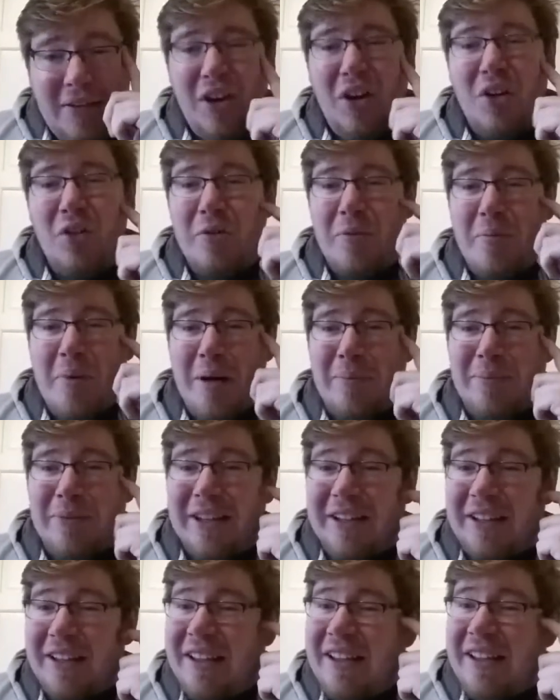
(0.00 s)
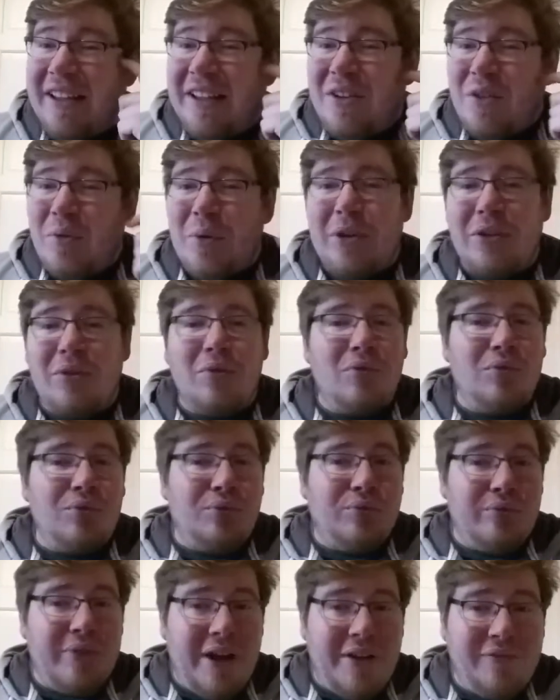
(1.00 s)
The Old Republic with
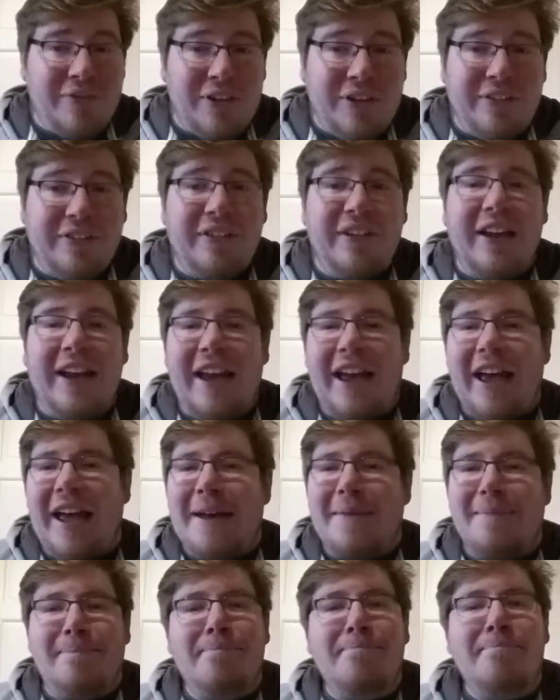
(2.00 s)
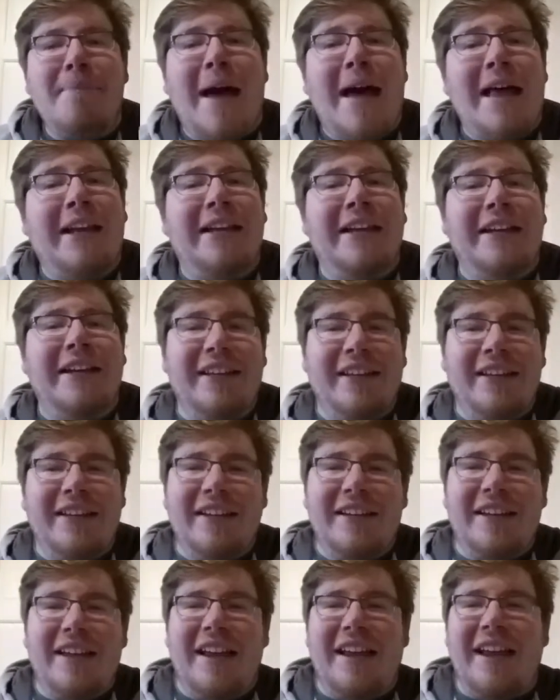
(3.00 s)
Revan and Malak
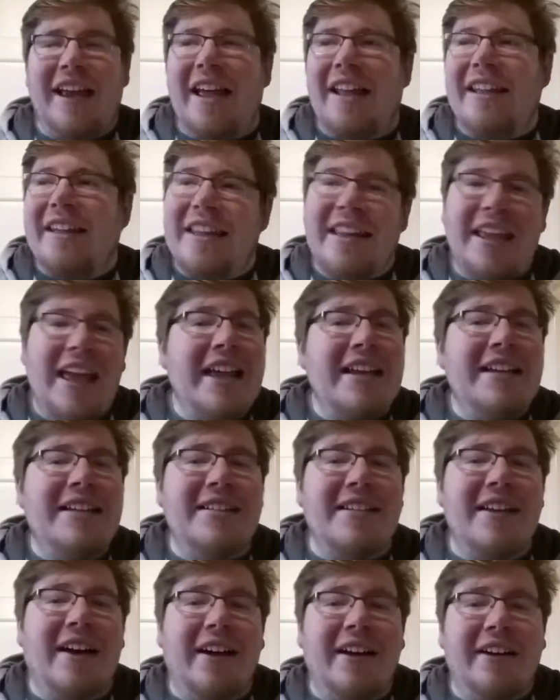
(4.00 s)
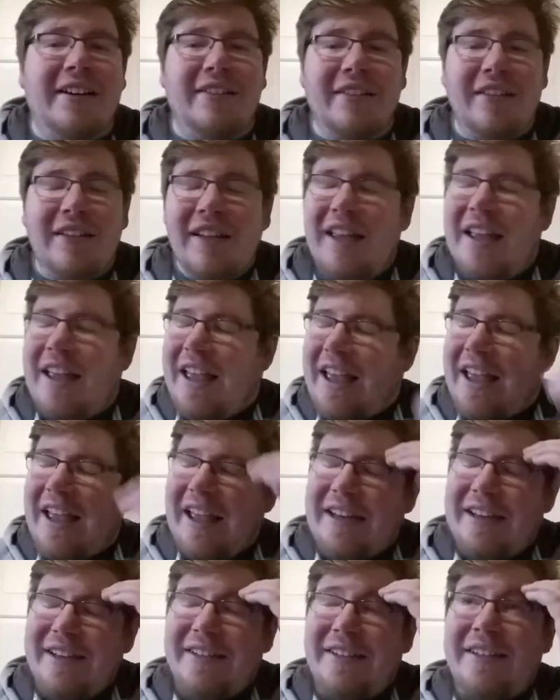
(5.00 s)
and the Exile.
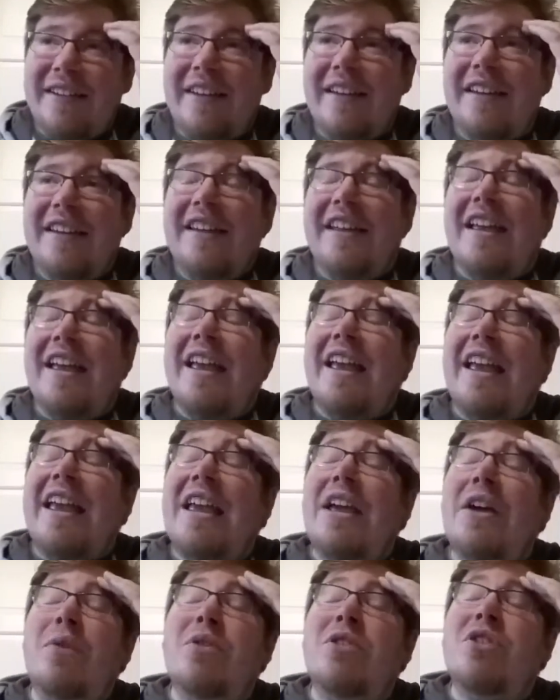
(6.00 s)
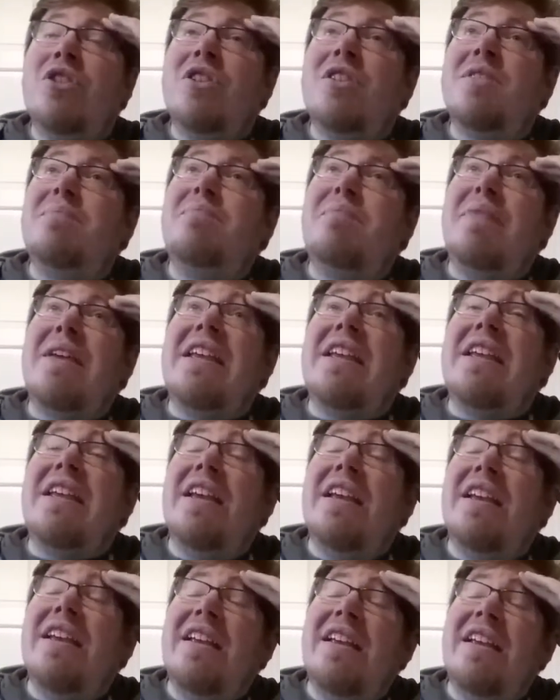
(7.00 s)
And it would just
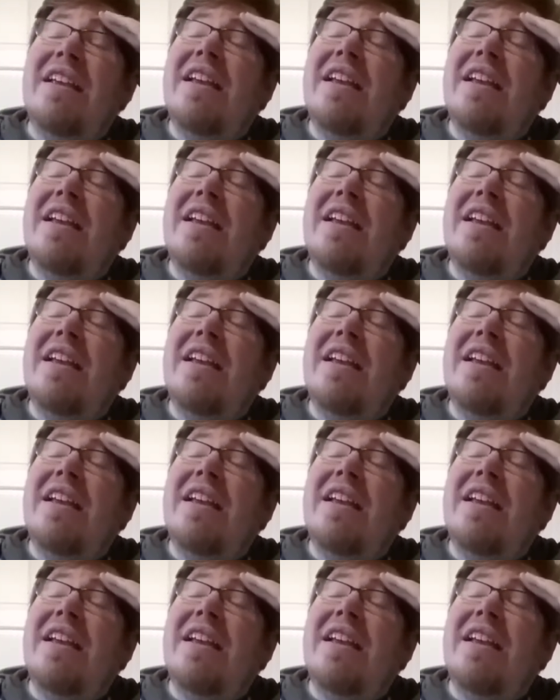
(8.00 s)
be